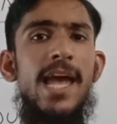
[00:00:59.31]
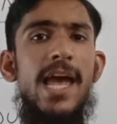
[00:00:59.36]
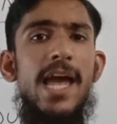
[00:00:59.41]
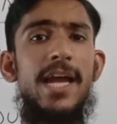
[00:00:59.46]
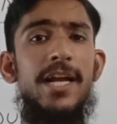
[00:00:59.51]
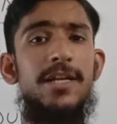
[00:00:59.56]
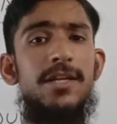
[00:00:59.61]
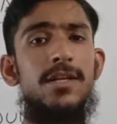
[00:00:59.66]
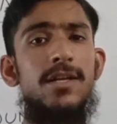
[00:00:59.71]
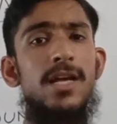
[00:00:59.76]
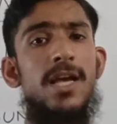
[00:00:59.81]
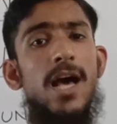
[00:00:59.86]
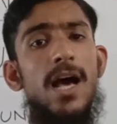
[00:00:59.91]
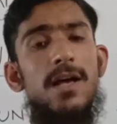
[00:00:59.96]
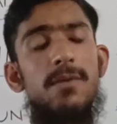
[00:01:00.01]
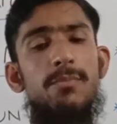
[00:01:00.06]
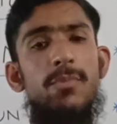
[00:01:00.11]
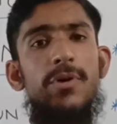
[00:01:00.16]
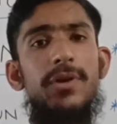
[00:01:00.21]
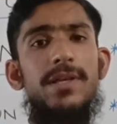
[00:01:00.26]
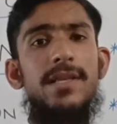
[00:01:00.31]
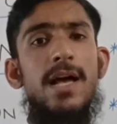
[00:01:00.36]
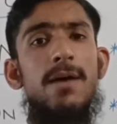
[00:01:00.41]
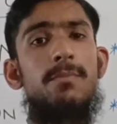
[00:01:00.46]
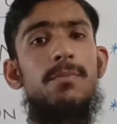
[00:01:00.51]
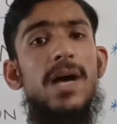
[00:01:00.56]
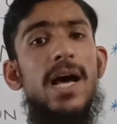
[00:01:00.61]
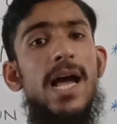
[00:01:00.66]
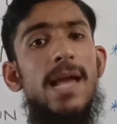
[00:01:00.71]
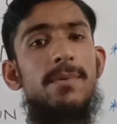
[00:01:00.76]
And for
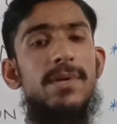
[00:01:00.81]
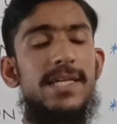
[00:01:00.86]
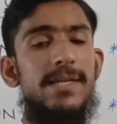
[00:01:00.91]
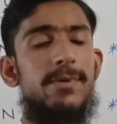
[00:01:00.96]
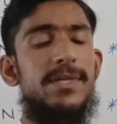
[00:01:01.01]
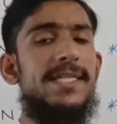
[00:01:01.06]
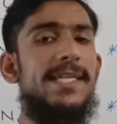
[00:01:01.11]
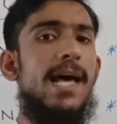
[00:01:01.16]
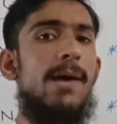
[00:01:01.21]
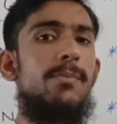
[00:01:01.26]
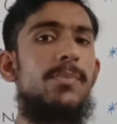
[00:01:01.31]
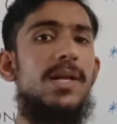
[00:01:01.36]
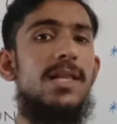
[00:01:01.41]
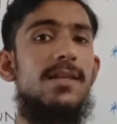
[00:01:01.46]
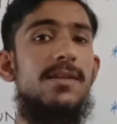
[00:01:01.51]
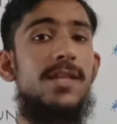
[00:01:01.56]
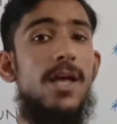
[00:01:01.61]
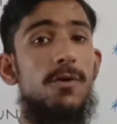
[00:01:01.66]
example, I will give example.